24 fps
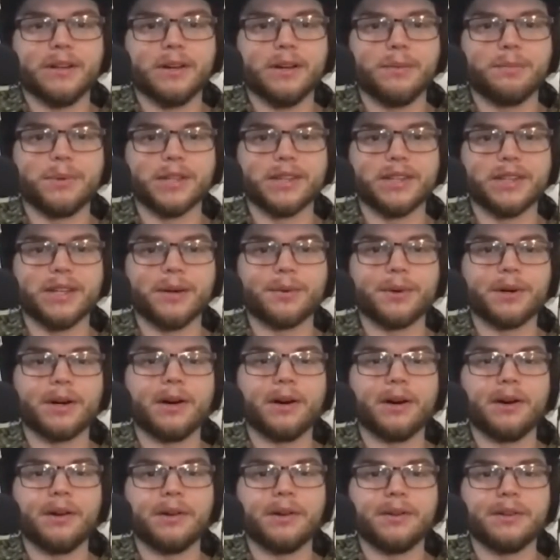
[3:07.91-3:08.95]
but they were
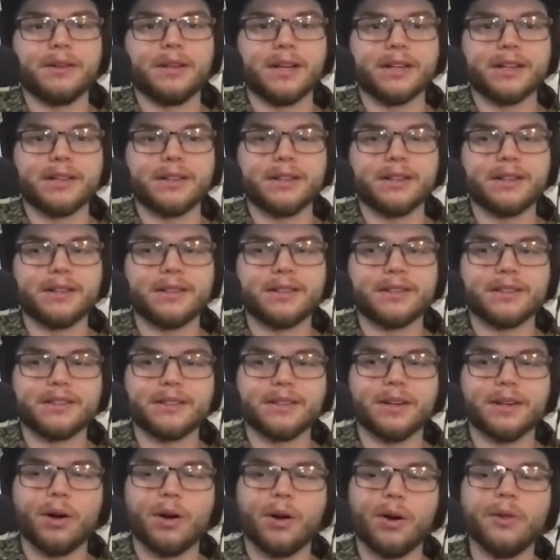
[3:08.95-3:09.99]
all
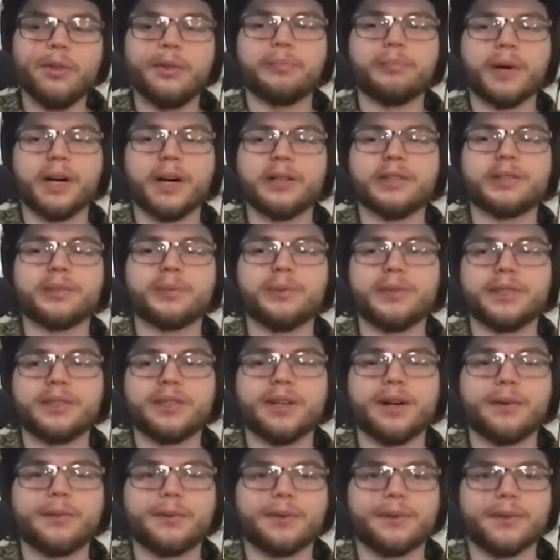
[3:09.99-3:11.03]
the bucks we
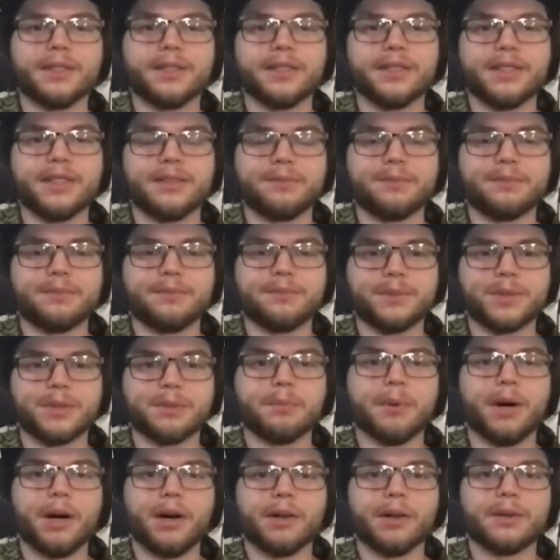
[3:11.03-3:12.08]
saw were really
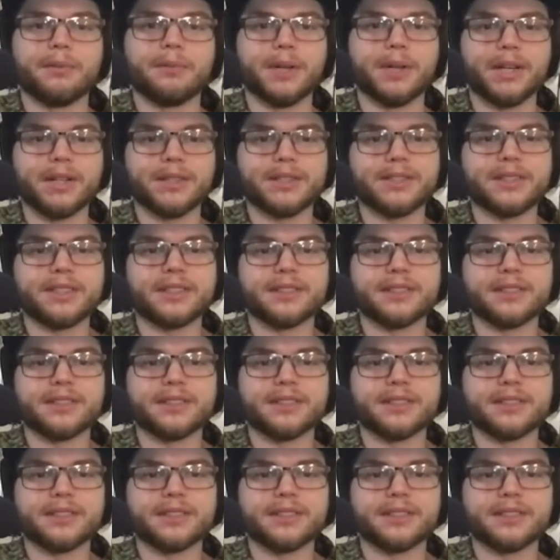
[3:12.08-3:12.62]
smaller bucks.